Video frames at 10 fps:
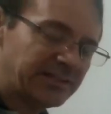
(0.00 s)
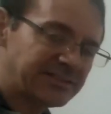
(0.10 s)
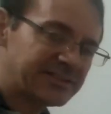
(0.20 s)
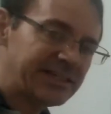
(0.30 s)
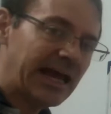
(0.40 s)

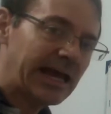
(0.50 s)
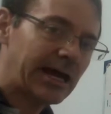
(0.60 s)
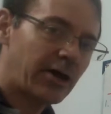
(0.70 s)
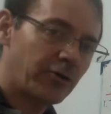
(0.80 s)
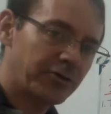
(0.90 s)
see
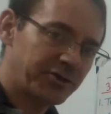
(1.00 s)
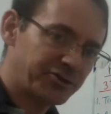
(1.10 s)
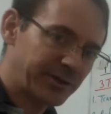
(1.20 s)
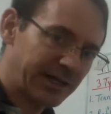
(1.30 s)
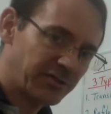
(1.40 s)
how the
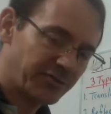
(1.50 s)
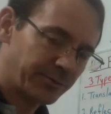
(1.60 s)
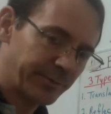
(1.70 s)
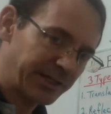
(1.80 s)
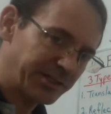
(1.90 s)

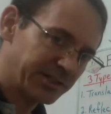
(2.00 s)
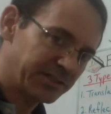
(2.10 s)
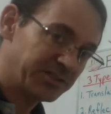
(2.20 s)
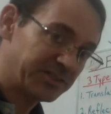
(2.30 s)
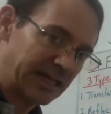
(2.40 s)

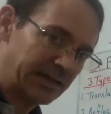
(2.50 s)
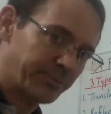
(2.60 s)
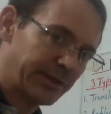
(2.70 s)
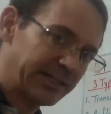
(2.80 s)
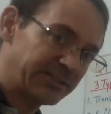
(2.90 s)
transformations take
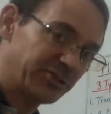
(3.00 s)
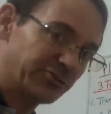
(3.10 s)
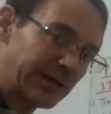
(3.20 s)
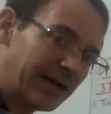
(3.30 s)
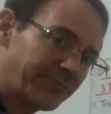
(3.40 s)
place
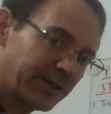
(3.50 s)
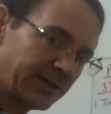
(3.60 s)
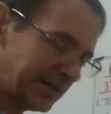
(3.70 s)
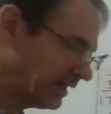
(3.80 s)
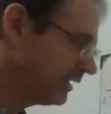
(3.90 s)

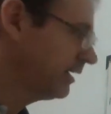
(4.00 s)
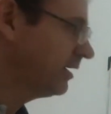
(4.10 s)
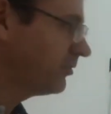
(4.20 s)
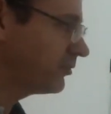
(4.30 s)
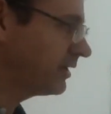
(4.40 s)
graphically.
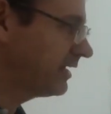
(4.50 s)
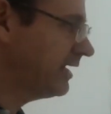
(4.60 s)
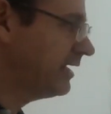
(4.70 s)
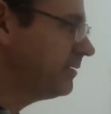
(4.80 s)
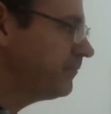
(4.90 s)
So
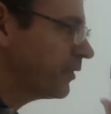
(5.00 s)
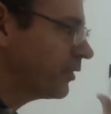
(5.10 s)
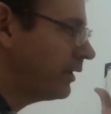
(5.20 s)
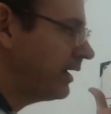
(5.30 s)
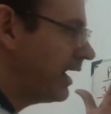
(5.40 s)
again,
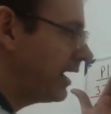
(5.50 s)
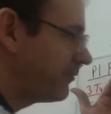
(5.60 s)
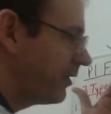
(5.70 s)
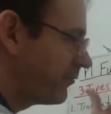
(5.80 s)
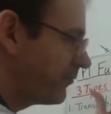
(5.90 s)
we have
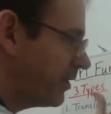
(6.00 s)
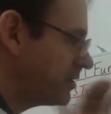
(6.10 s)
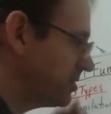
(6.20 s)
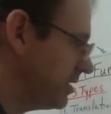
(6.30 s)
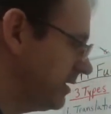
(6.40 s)

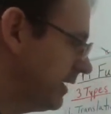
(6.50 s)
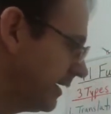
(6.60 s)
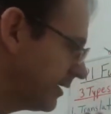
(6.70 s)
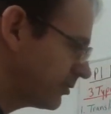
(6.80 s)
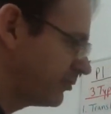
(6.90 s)
function,
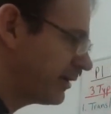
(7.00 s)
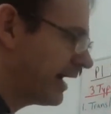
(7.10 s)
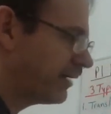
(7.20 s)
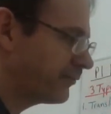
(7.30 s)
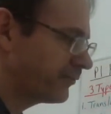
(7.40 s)

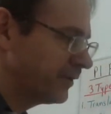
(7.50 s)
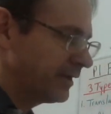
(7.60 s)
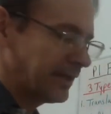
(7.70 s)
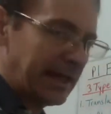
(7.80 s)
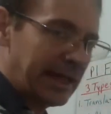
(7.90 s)
graph,
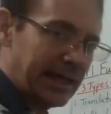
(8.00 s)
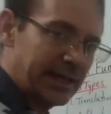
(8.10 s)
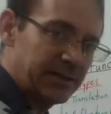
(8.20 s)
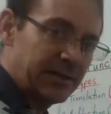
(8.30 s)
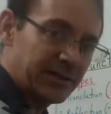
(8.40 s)

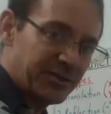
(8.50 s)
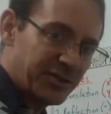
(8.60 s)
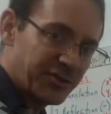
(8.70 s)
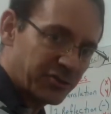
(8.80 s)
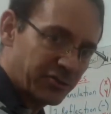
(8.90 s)
and
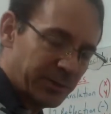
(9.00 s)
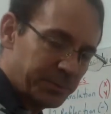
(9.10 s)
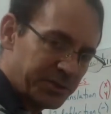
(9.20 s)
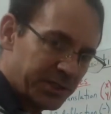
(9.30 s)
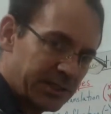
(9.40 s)

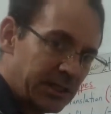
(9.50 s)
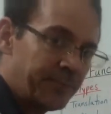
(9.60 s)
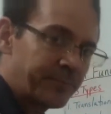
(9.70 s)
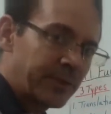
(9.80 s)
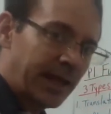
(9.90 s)
description.
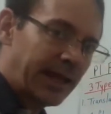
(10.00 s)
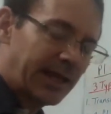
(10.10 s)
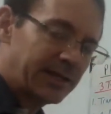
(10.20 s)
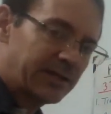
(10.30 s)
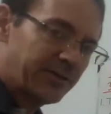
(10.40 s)

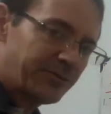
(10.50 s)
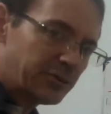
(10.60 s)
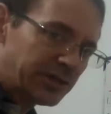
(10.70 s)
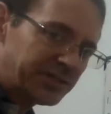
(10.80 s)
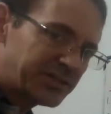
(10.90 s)
And if you
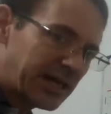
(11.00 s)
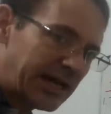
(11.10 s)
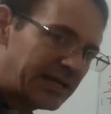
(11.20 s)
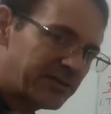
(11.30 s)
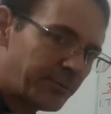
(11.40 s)
can
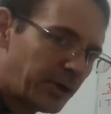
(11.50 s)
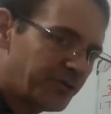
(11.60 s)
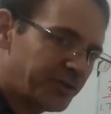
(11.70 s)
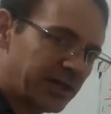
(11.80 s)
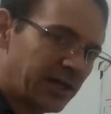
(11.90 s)
tie them all
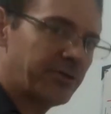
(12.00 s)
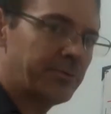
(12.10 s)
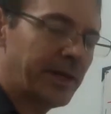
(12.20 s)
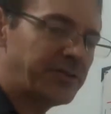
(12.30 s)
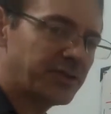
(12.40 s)
together
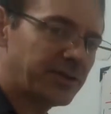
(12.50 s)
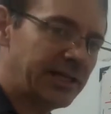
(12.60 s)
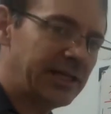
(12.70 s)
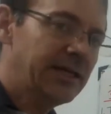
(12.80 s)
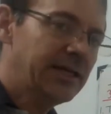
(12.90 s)

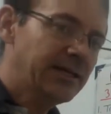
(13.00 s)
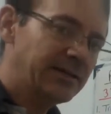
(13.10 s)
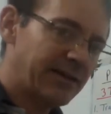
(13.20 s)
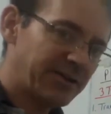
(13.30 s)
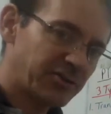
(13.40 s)
mentally,
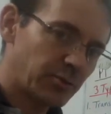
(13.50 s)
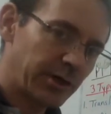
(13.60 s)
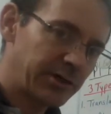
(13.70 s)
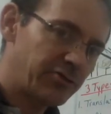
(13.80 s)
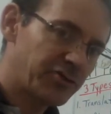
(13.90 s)
that's where
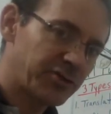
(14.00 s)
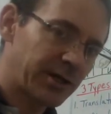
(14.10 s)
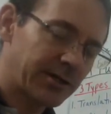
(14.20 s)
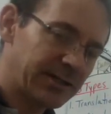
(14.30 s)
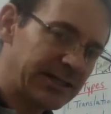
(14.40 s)
you
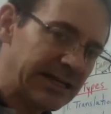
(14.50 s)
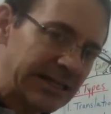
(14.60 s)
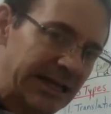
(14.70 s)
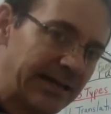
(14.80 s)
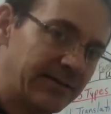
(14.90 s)
start getting
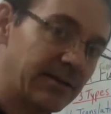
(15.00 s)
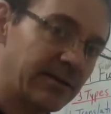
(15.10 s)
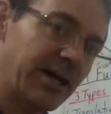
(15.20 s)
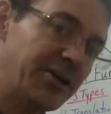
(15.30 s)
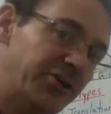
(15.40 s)
that
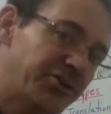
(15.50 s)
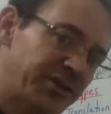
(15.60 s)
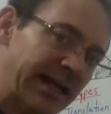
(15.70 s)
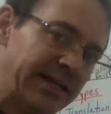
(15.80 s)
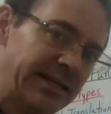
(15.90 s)

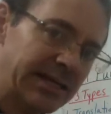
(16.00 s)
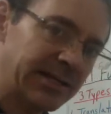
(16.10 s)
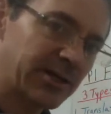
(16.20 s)
understanding and